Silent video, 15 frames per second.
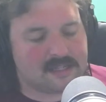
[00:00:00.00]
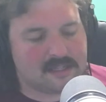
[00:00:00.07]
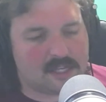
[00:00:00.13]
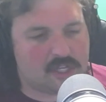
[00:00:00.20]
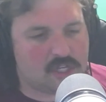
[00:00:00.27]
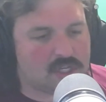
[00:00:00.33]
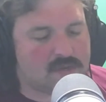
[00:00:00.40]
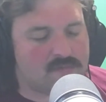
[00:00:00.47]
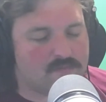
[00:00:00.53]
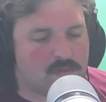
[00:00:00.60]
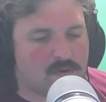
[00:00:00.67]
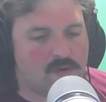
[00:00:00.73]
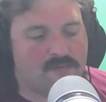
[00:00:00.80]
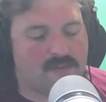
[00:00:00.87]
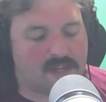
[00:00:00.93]
Let's just
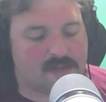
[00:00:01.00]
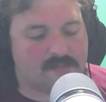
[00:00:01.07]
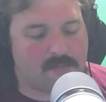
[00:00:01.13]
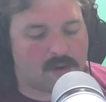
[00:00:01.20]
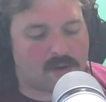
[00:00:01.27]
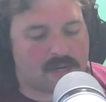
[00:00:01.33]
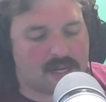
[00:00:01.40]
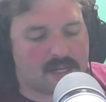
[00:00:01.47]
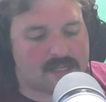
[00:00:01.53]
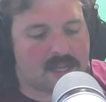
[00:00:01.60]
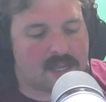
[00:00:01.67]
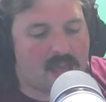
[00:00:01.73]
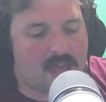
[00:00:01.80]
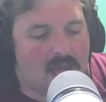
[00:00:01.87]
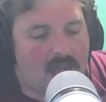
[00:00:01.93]
move these markets.
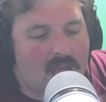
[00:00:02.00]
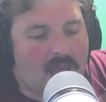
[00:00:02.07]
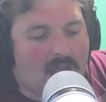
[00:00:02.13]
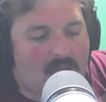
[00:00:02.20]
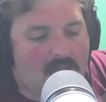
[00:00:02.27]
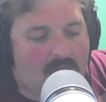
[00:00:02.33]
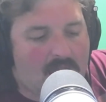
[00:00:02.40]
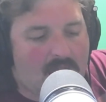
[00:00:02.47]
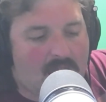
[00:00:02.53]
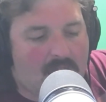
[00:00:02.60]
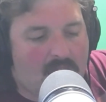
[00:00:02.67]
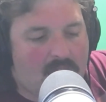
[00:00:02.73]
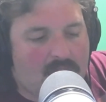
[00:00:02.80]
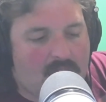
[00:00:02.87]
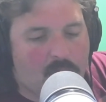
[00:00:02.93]

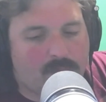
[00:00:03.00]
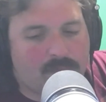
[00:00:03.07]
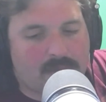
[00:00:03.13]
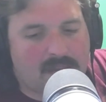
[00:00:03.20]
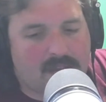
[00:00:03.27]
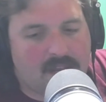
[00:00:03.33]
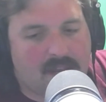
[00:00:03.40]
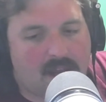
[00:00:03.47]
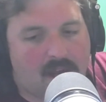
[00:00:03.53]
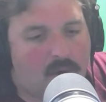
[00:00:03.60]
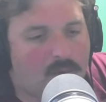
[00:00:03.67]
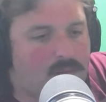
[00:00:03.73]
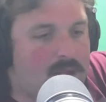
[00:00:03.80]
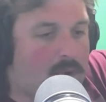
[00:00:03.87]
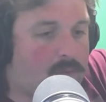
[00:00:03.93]
That would be,
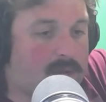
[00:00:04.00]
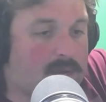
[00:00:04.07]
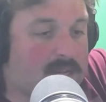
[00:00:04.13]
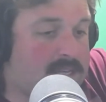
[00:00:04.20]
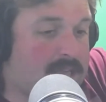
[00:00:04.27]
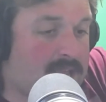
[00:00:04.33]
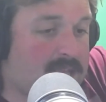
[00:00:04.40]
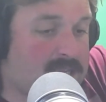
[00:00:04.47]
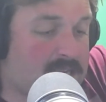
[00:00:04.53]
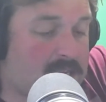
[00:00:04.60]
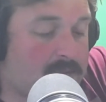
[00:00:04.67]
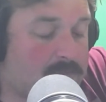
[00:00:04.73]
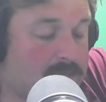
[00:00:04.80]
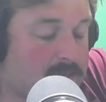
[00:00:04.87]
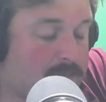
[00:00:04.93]
oh, now we get 10
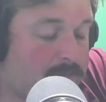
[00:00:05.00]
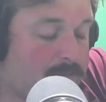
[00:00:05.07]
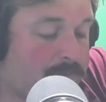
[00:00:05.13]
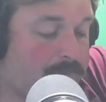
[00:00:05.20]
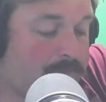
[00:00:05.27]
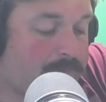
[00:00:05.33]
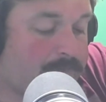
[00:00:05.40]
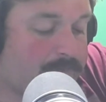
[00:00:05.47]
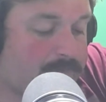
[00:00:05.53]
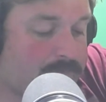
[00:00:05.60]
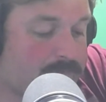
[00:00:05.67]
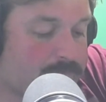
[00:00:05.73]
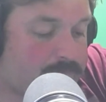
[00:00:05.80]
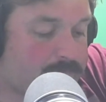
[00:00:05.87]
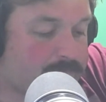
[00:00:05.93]
teams.
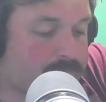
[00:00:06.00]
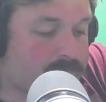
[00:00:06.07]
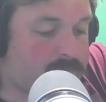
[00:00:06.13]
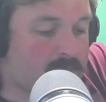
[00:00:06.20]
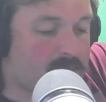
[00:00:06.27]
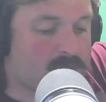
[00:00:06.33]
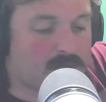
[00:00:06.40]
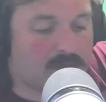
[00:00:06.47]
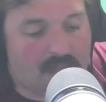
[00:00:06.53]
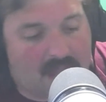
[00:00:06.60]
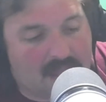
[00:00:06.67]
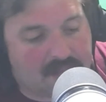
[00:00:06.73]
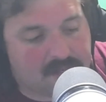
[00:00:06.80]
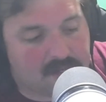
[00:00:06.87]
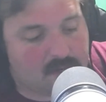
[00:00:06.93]
So they
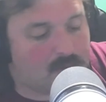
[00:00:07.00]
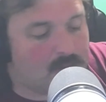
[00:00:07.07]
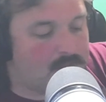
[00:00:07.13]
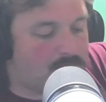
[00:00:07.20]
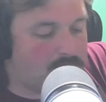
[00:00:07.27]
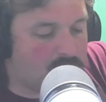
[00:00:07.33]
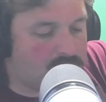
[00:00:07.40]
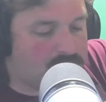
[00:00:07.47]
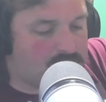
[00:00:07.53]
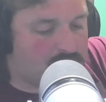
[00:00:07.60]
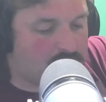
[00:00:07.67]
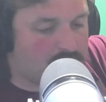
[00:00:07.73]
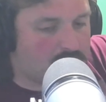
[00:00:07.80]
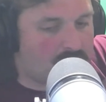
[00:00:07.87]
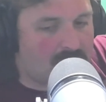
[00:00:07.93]
add 2, move
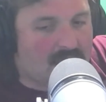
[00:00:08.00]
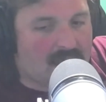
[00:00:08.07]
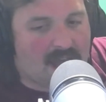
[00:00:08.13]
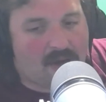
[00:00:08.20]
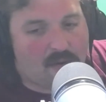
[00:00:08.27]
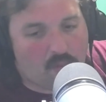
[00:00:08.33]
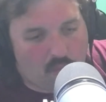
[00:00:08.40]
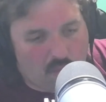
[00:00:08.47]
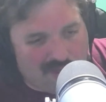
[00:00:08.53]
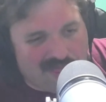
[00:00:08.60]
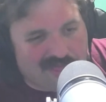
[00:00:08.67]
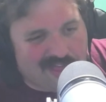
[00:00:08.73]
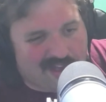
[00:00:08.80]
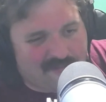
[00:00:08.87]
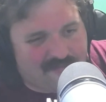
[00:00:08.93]
2. Wouldn't
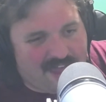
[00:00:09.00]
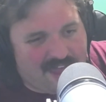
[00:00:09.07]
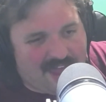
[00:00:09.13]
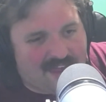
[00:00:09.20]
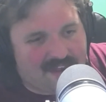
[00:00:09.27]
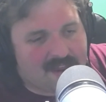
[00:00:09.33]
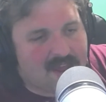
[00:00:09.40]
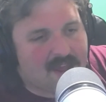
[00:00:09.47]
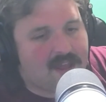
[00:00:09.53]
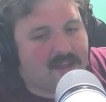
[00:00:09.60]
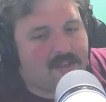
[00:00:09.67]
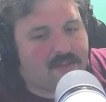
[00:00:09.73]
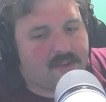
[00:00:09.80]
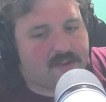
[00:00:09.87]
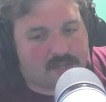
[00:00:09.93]
love that.
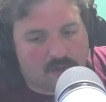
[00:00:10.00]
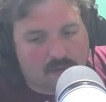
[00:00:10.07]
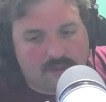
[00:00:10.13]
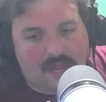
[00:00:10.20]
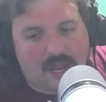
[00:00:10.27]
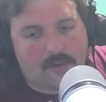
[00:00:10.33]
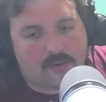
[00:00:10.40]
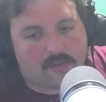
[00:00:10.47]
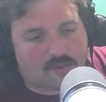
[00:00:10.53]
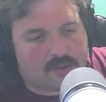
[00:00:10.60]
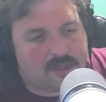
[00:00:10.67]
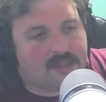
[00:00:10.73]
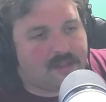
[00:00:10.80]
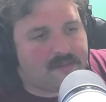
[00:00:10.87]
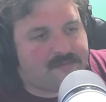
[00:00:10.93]
The 2 that I would
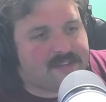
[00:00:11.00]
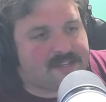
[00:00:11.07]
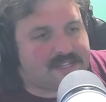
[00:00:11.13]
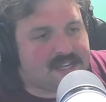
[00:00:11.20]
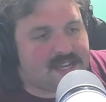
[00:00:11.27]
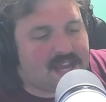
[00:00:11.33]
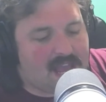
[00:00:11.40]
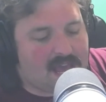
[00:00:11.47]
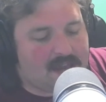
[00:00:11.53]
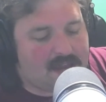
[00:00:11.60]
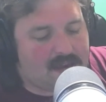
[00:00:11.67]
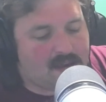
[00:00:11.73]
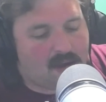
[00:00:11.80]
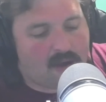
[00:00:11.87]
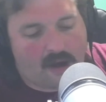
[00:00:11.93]
really love to see
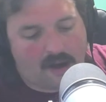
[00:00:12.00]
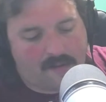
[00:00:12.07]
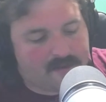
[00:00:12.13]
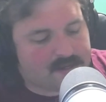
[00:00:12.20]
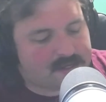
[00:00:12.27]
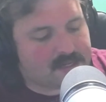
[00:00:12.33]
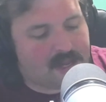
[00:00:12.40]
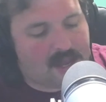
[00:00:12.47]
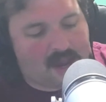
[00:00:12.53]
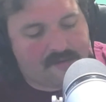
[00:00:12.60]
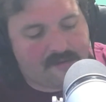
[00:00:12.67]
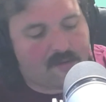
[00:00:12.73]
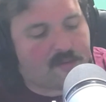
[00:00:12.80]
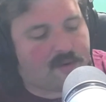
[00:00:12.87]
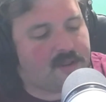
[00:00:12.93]
added, obviously
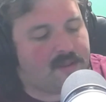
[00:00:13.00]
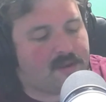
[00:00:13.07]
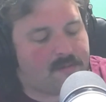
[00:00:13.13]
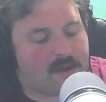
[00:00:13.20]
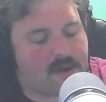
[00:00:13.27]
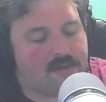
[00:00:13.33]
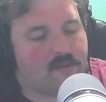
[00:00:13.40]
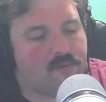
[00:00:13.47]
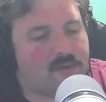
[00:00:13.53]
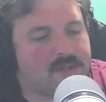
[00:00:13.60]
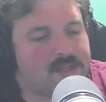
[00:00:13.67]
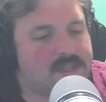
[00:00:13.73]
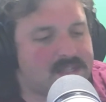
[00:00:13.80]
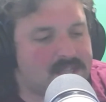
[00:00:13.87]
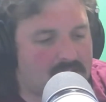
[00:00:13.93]
everyone and their mother wants
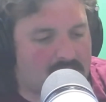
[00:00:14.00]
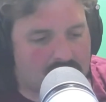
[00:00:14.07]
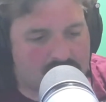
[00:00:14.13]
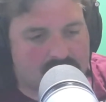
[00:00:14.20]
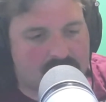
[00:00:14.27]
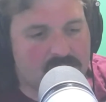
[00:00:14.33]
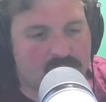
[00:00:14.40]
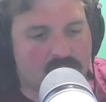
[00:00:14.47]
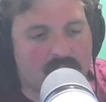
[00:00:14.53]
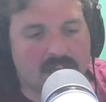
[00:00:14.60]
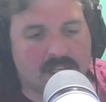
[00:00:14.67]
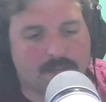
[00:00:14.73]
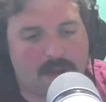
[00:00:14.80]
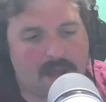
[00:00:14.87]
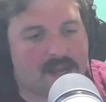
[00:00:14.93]
the Seattle Sea
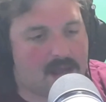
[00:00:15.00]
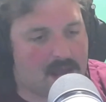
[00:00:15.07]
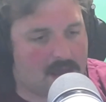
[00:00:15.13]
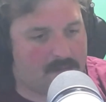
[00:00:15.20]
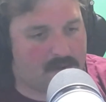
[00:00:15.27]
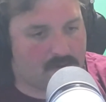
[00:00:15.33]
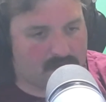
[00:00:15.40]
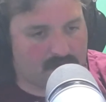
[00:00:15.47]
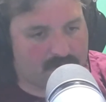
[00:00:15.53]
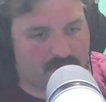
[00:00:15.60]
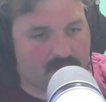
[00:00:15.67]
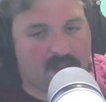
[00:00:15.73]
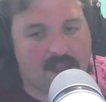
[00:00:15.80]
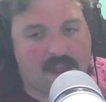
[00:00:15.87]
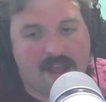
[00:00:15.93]
Dragons back. I'm no
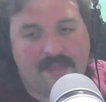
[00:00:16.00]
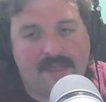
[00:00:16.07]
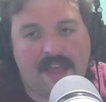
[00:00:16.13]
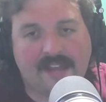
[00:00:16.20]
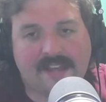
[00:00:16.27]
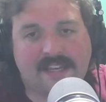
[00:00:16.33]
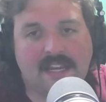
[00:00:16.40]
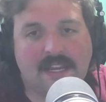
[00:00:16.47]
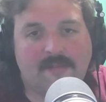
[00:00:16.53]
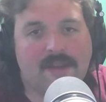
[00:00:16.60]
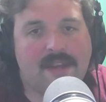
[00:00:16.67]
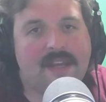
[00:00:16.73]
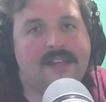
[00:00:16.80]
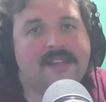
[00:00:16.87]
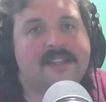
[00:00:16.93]
different. That team
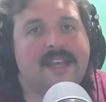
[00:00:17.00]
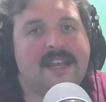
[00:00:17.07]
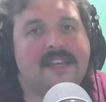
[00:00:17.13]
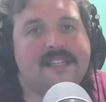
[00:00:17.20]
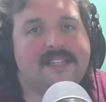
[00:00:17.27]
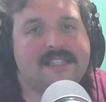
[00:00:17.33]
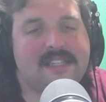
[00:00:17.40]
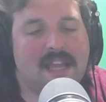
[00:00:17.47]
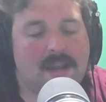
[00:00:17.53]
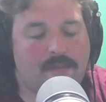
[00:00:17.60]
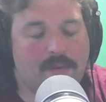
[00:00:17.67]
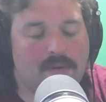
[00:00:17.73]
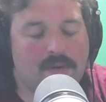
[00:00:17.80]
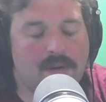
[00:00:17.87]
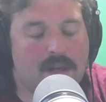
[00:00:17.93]
is a
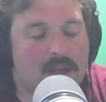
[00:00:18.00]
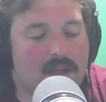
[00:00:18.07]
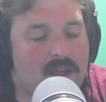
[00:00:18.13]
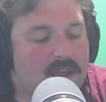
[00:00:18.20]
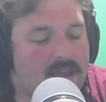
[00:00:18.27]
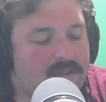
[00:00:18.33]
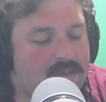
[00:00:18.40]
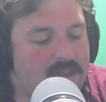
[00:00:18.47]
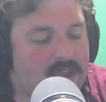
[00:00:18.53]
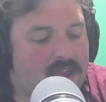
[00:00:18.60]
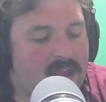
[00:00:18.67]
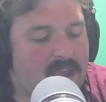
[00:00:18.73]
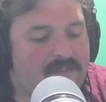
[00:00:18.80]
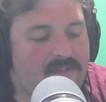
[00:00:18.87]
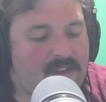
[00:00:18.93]
staple. They
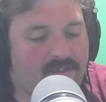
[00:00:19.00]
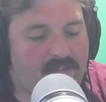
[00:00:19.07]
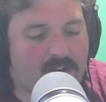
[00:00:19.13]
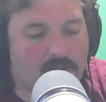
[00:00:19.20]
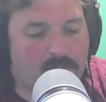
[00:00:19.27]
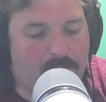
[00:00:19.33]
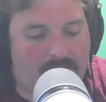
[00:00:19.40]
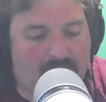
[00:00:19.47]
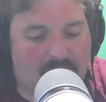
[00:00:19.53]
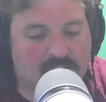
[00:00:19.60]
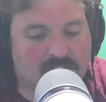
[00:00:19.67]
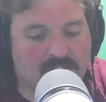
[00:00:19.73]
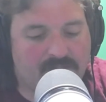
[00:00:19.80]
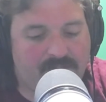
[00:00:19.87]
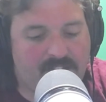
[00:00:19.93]
have a very
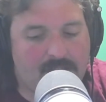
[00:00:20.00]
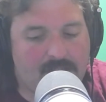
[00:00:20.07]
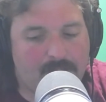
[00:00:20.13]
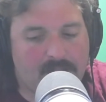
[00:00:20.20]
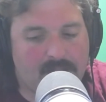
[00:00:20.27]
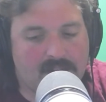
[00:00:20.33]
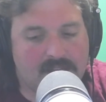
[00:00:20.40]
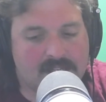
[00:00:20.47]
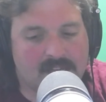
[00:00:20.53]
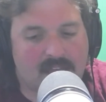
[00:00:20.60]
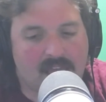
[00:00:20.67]
passionate fan base,